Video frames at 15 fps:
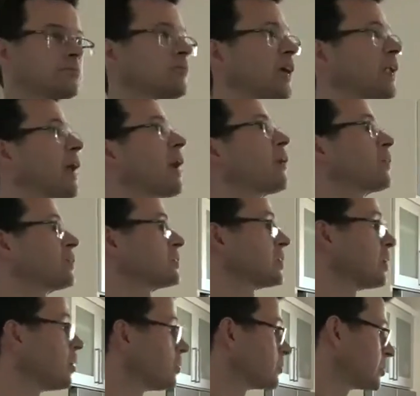right now and
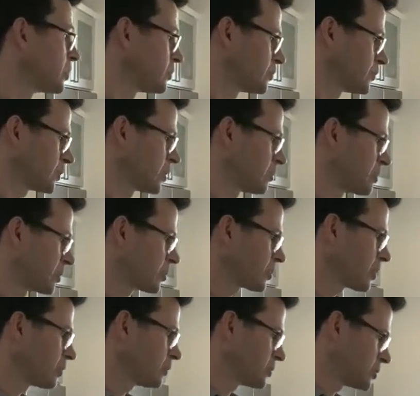say, oh, if you're going to be
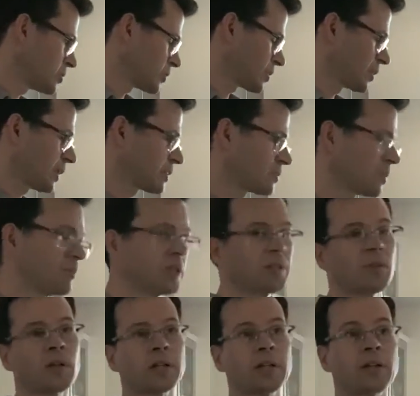cooking, we should turn the lights on, but you
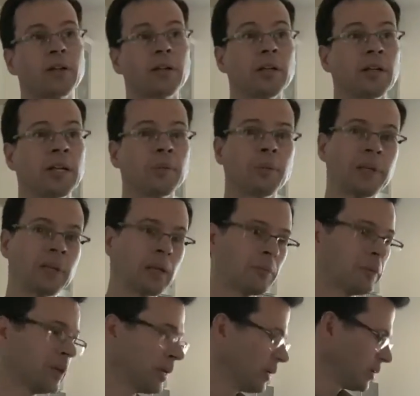walk in here at 8
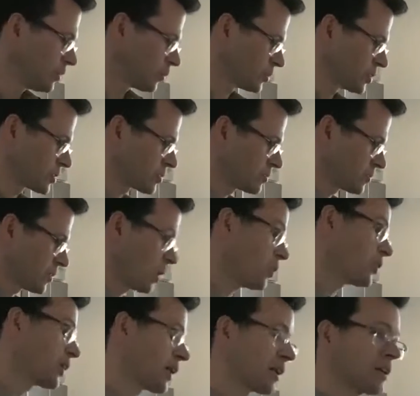p.m. We'll just say, oh,
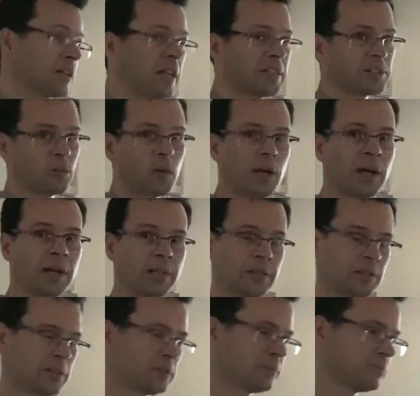you're getting a glass of wine,
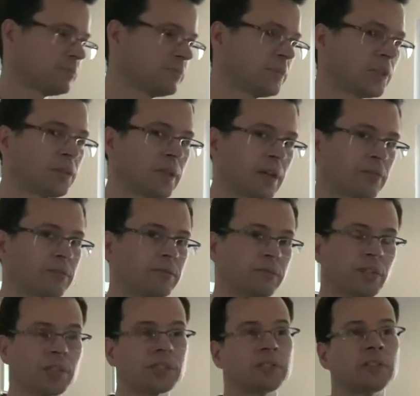and have
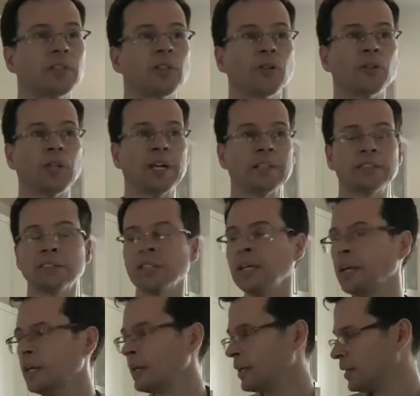relatively low lights.
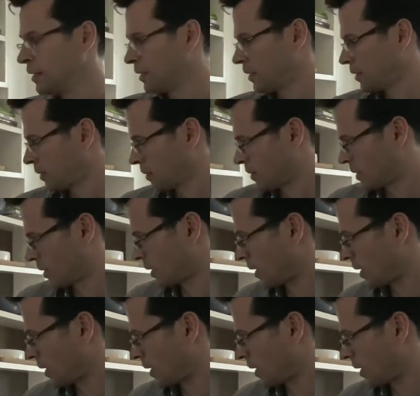And then